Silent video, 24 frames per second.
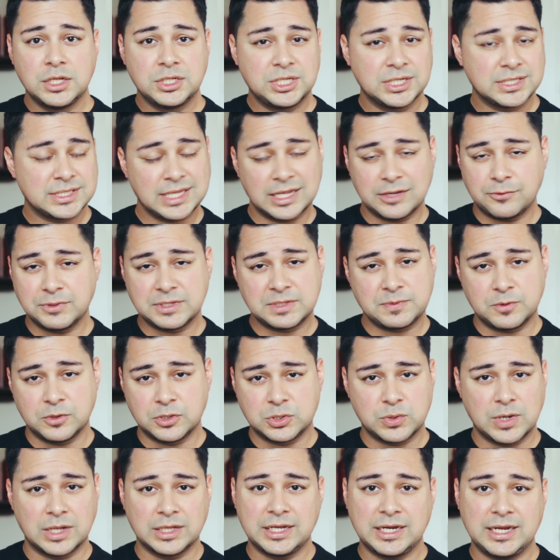Just like with
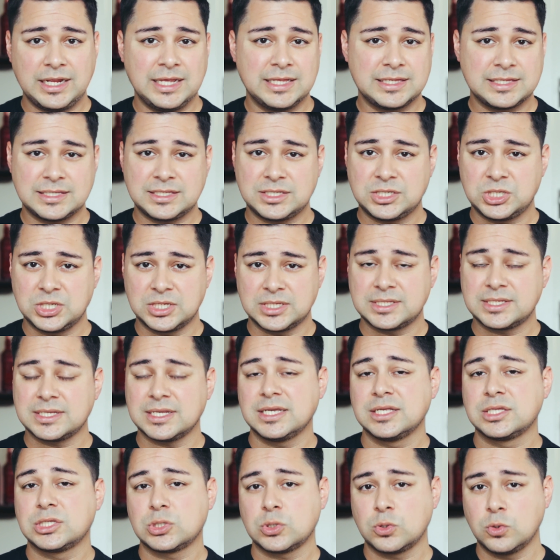spirituality, it's
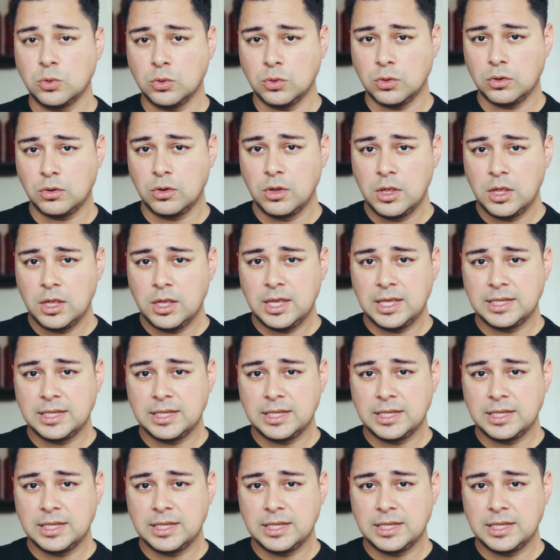just a tool.